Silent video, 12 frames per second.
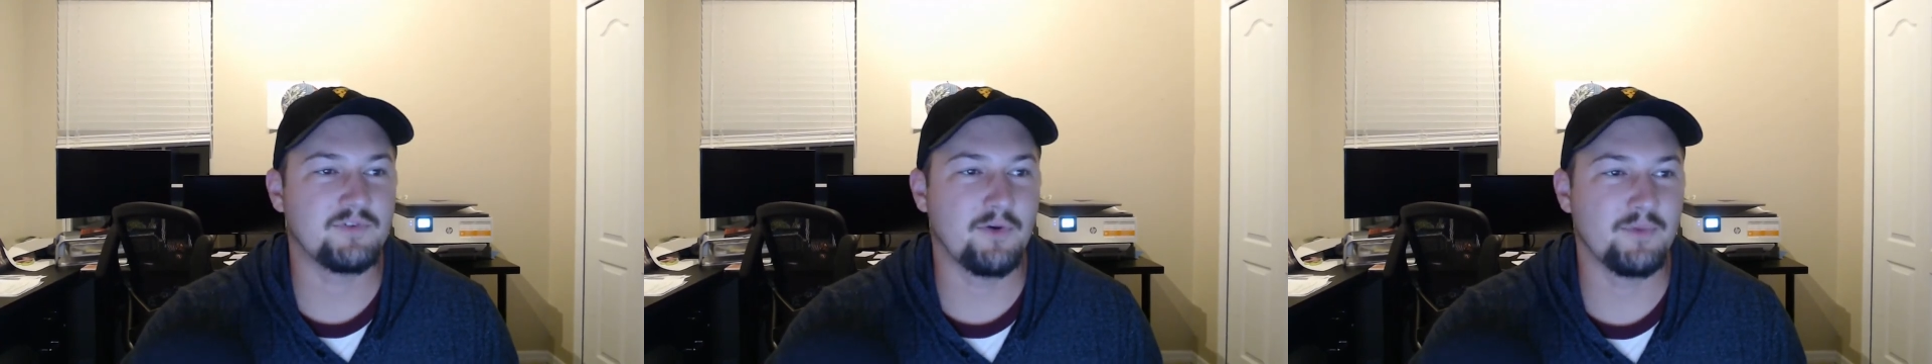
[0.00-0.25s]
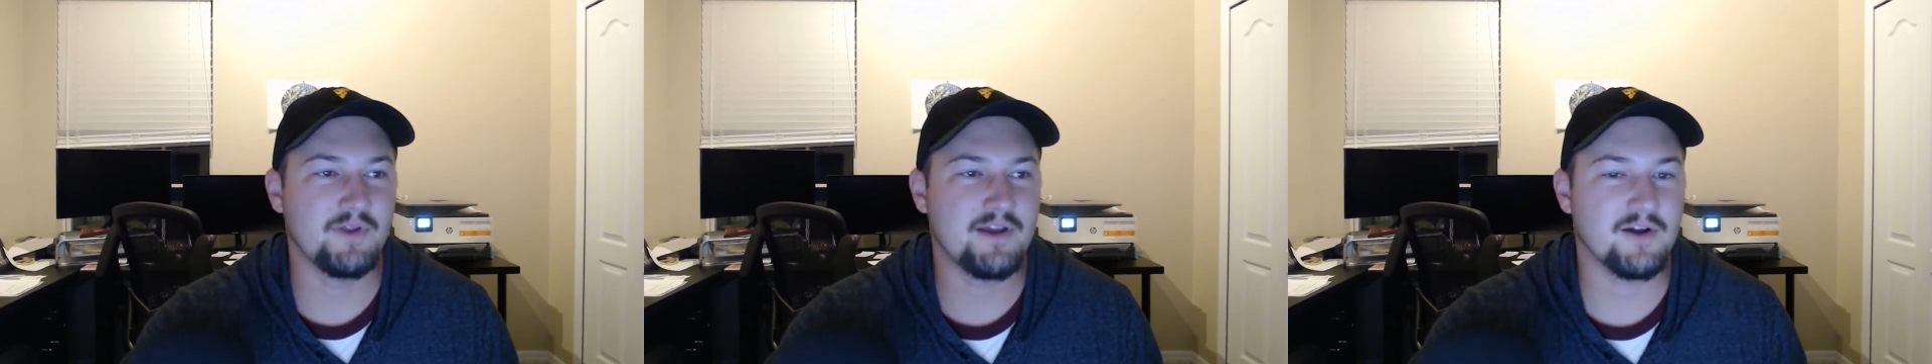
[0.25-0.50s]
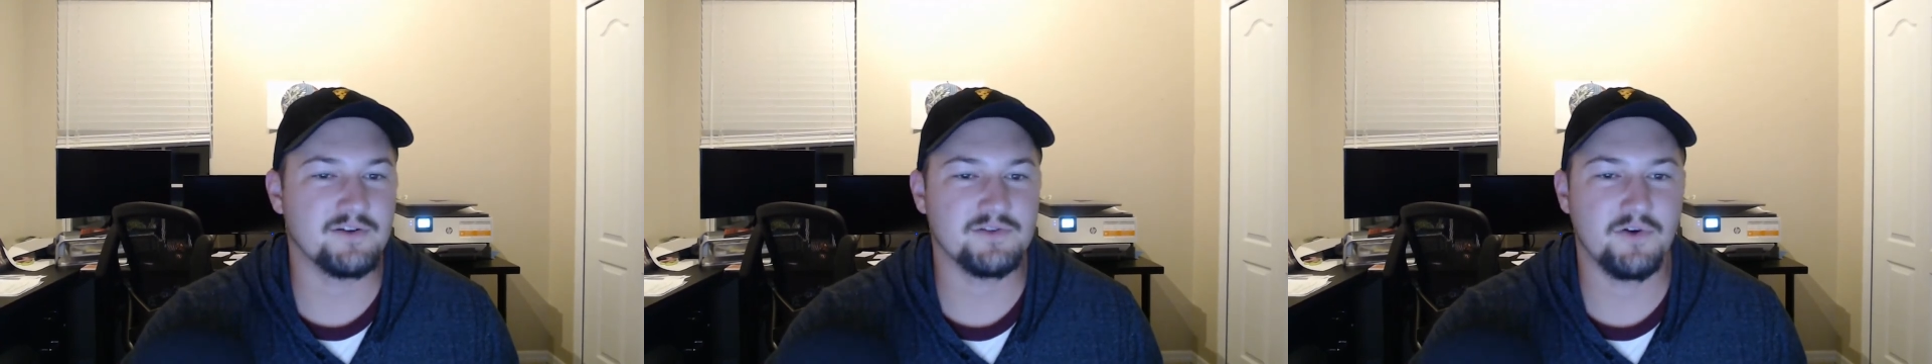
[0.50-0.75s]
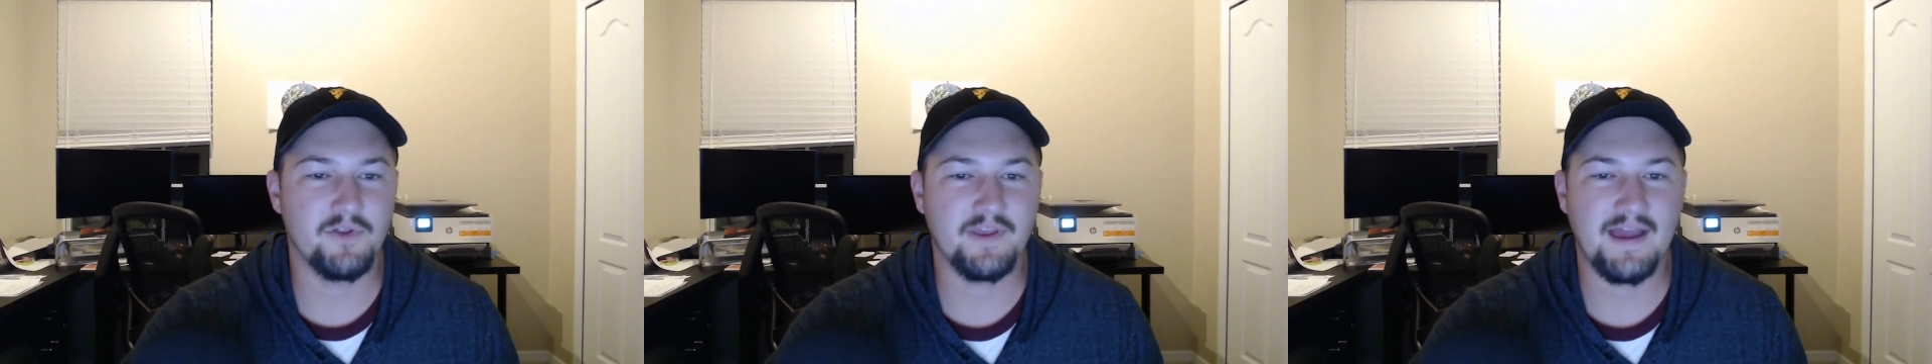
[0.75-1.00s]
So Malik Hooker's
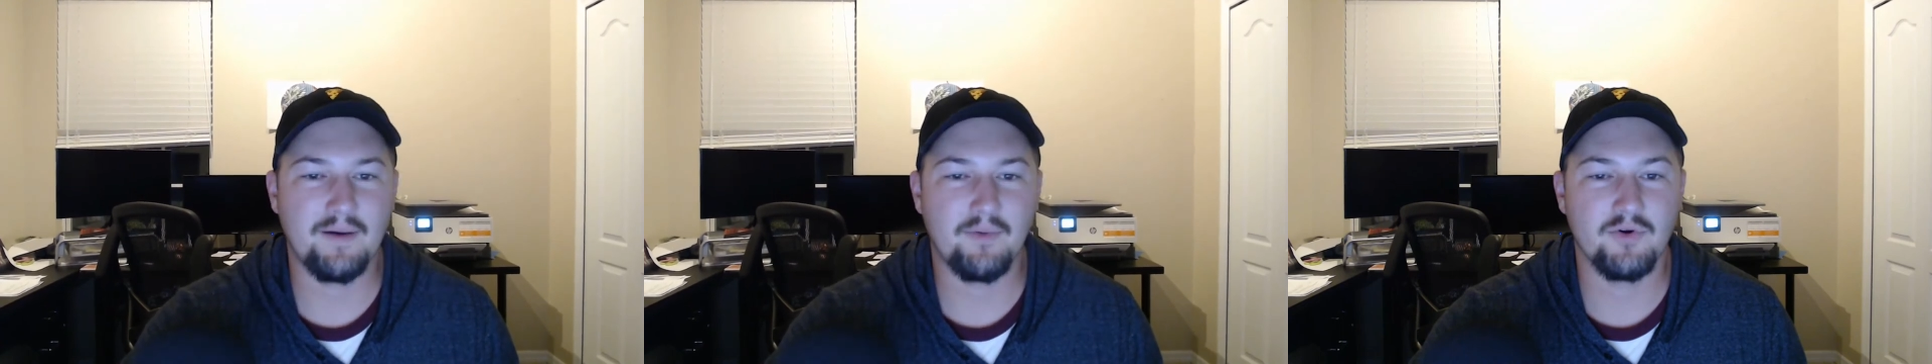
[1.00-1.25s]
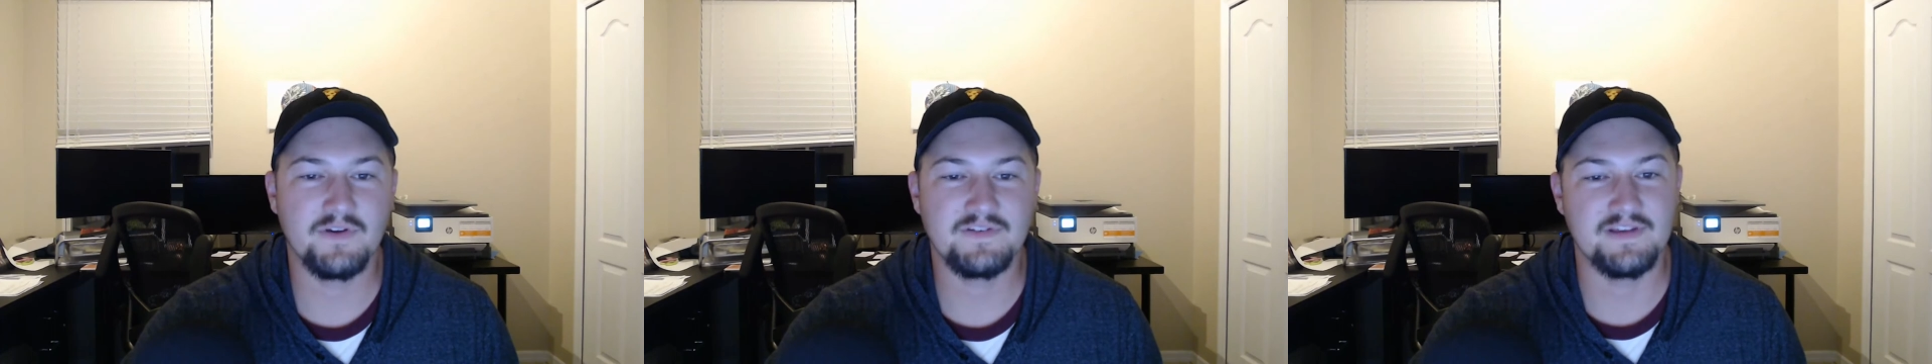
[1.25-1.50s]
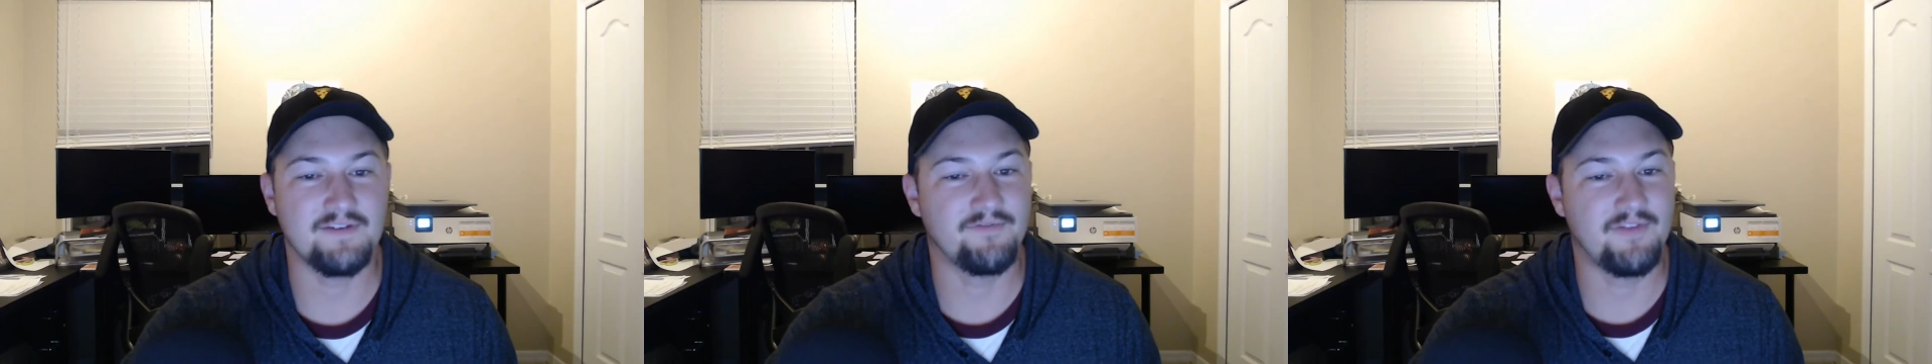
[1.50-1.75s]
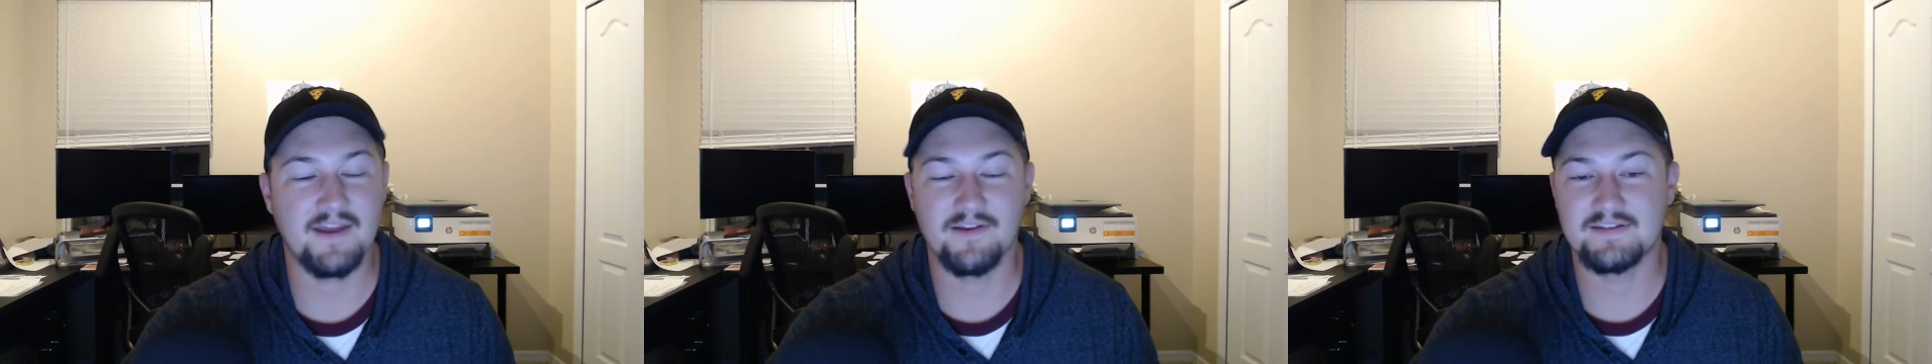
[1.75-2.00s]
going to the Cowboys. If
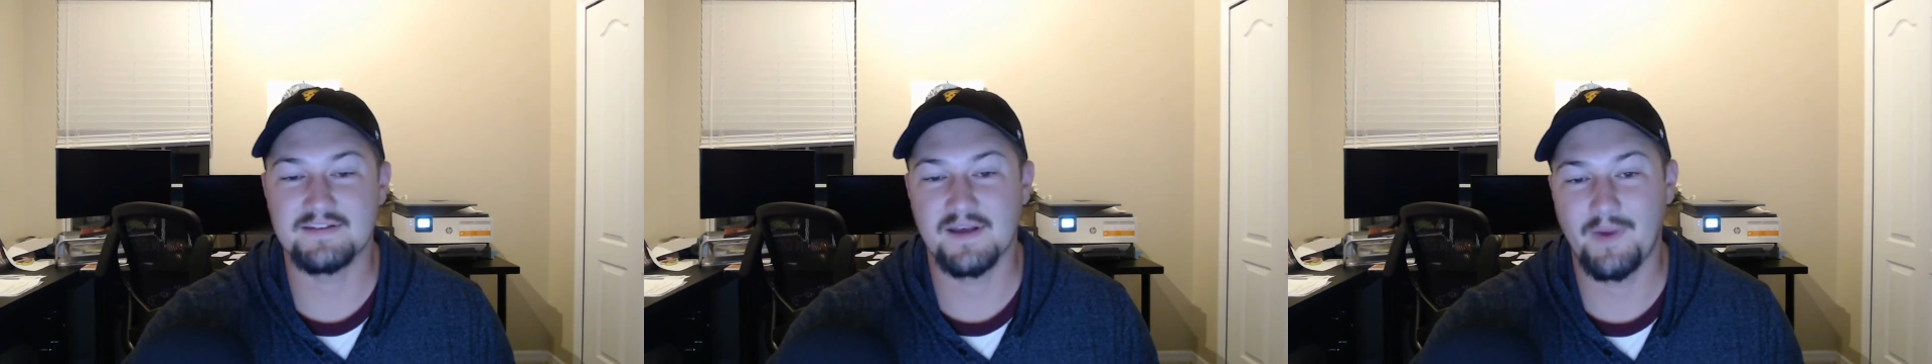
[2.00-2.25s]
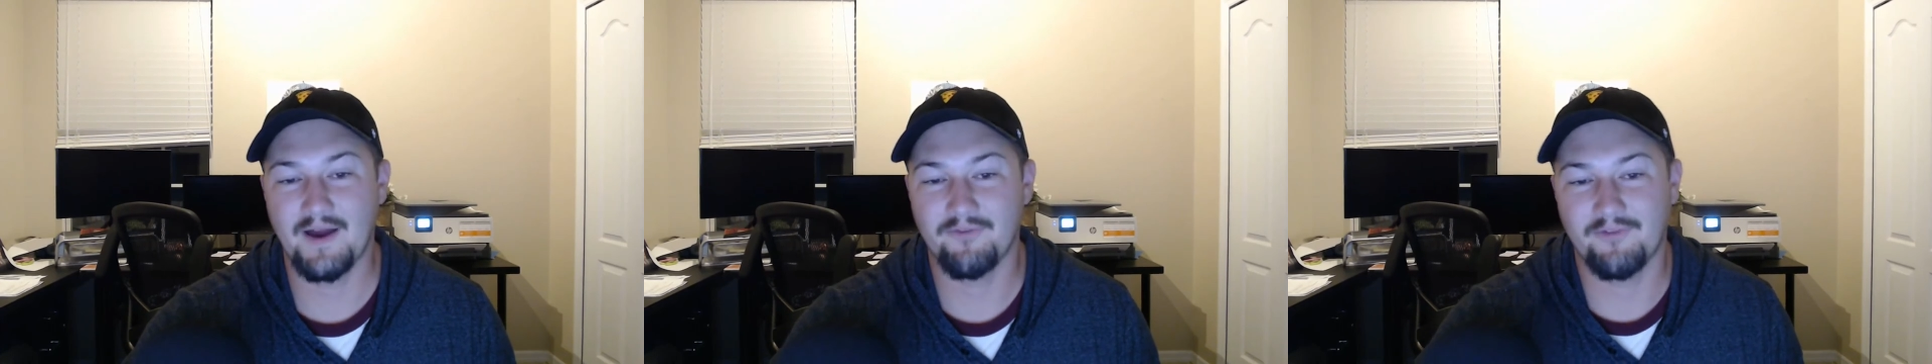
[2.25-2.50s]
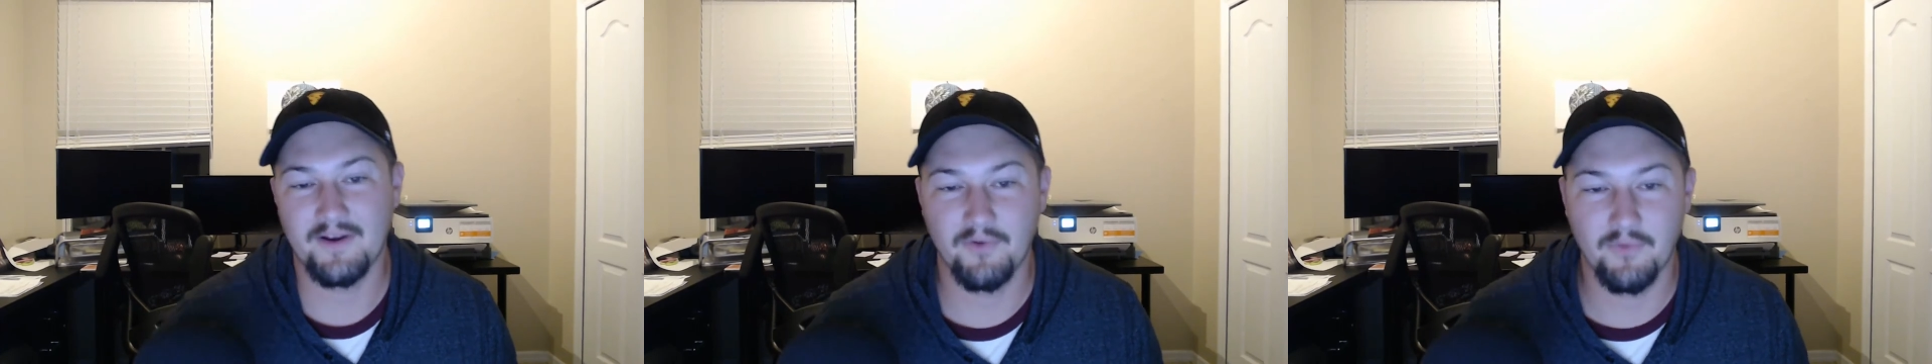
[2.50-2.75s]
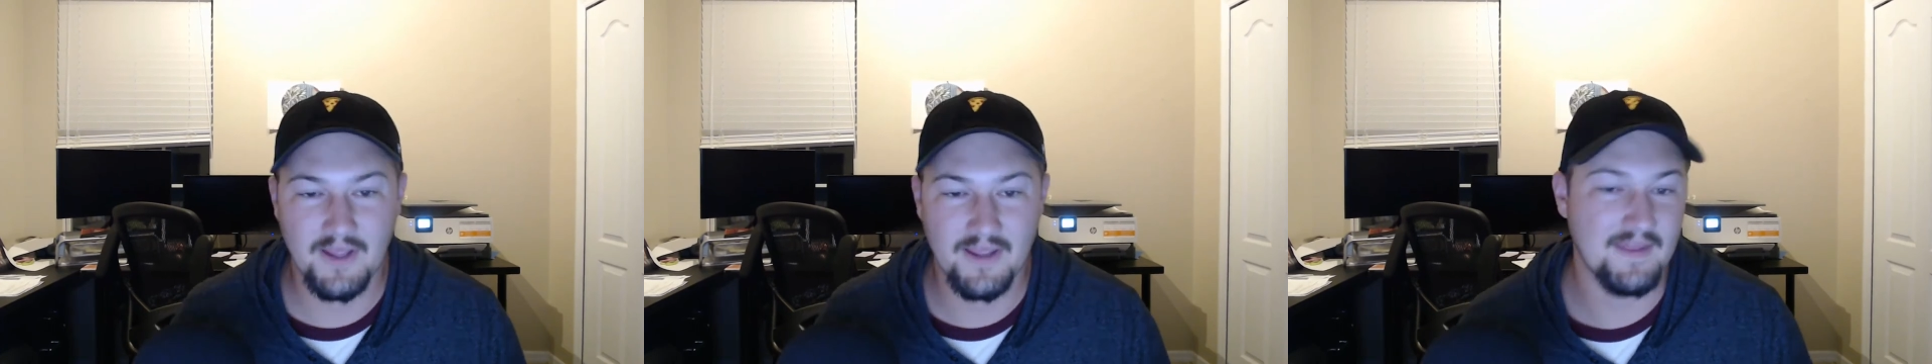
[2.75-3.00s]
they could somehow find a way,